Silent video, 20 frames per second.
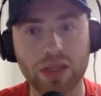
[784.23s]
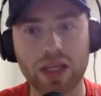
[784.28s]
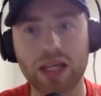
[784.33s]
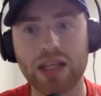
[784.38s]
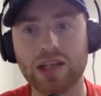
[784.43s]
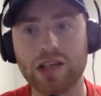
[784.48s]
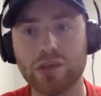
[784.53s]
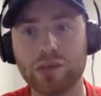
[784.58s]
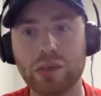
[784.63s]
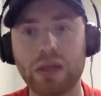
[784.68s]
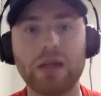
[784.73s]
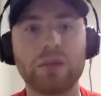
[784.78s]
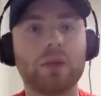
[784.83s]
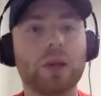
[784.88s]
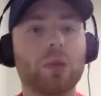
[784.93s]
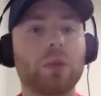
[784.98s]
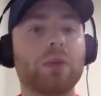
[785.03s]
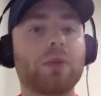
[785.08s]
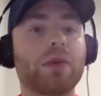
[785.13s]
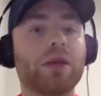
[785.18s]
and he's been
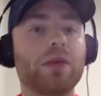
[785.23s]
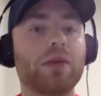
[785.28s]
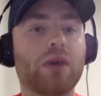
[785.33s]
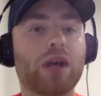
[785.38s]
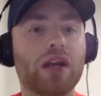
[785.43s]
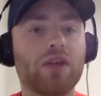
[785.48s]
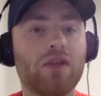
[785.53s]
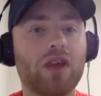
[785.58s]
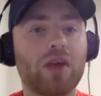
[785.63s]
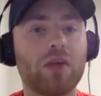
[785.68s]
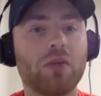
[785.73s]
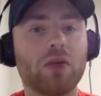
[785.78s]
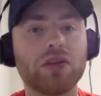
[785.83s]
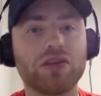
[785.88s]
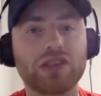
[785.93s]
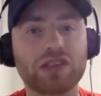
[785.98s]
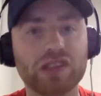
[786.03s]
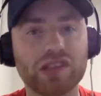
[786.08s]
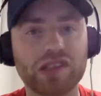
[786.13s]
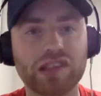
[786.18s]
probably one of our
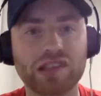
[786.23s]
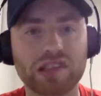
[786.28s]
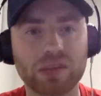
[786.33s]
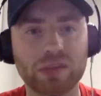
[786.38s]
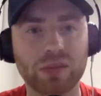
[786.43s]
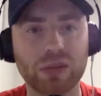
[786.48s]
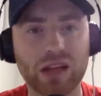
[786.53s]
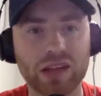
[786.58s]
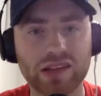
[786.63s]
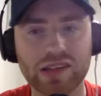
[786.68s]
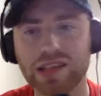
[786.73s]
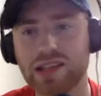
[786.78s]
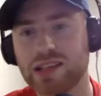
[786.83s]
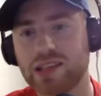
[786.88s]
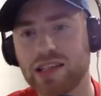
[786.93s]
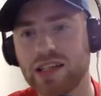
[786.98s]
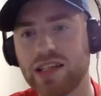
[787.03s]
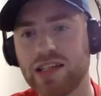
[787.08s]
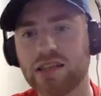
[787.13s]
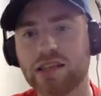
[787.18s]
most consistent players of the
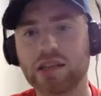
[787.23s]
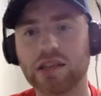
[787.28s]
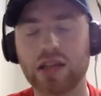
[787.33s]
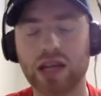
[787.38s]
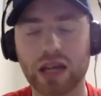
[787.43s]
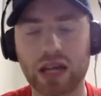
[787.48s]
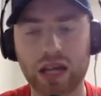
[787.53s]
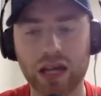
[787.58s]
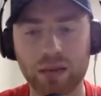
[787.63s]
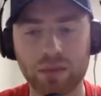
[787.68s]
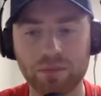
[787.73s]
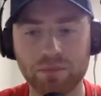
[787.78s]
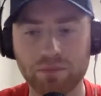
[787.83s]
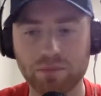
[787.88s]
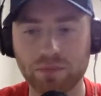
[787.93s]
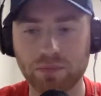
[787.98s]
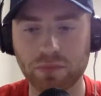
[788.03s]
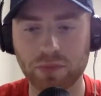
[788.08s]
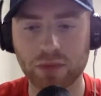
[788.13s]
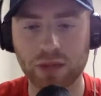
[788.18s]
season.
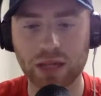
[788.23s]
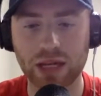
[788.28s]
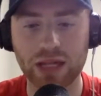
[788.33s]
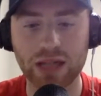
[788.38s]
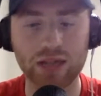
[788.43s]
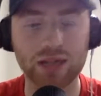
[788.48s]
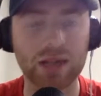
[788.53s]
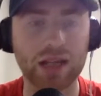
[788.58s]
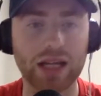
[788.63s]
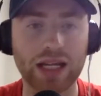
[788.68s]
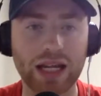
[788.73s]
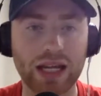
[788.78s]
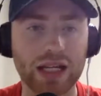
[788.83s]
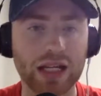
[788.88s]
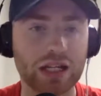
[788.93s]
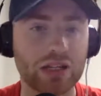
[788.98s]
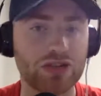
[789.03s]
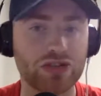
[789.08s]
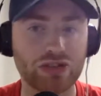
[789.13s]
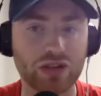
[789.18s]
And again,
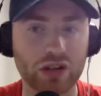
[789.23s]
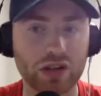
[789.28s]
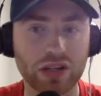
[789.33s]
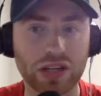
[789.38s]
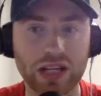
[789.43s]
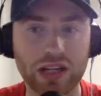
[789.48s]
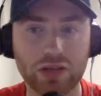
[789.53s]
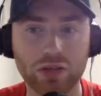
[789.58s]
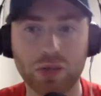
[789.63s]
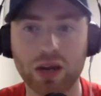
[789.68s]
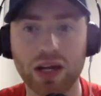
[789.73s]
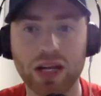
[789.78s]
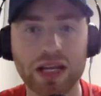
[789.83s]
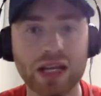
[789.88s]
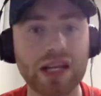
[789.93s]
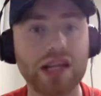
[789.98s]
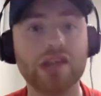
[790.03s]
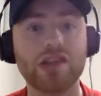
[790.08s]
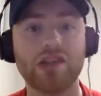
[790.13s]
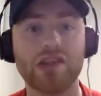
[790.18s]
he's shown that
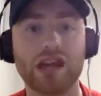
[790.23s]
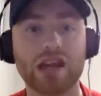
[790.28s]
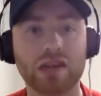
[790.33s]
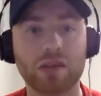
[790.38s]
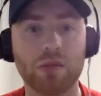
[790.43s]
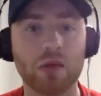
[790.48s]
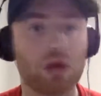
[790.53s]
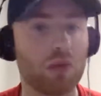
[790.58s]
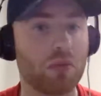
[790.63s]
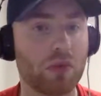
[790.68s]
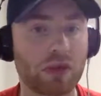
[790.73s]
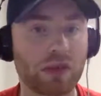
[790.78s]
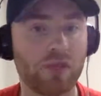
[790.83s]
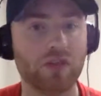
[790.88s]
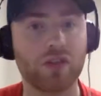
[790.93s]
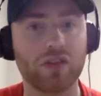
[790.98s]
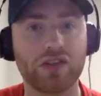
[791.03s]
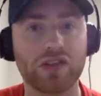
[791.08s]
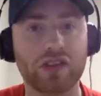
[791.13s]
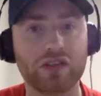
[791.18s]
he is at the moment one of the
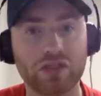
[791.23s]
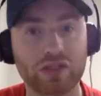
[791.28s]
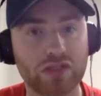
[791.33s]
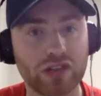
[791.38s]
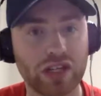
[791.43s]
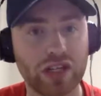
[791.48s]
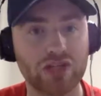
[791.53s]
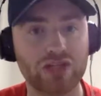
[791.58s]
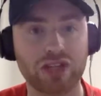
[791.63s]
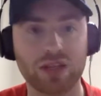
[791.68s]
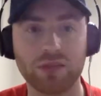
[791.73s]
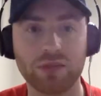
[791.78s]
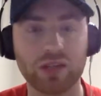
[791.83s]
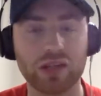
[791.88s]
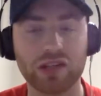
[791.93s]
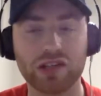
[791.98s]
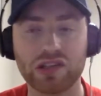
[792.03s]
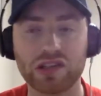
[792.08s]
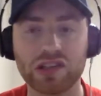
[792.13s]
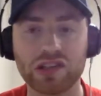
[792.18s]
first names on the team sheet
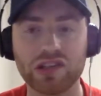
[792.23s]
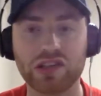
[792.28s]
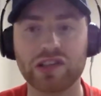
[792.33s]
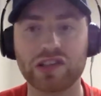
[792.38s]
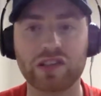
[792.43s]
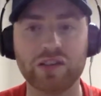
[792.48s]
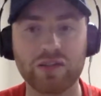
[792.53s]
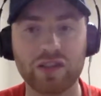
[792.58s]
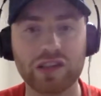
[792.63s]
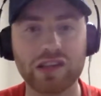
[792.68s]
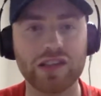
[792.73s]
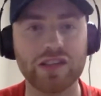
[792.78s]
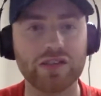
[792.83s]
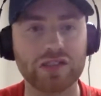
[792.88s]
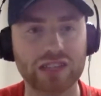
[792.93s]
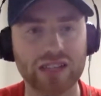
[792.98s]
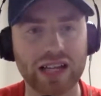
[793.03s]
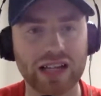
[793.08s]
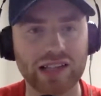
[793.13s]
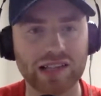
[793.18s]
because he's just defensive
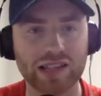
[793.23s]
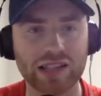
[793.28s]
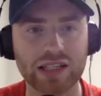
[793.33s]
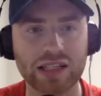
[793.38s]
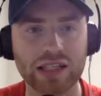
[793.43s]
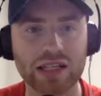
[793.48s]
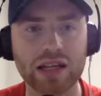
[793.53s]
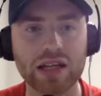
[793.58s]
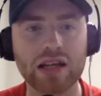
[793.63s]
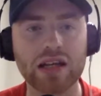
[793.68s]
tenacity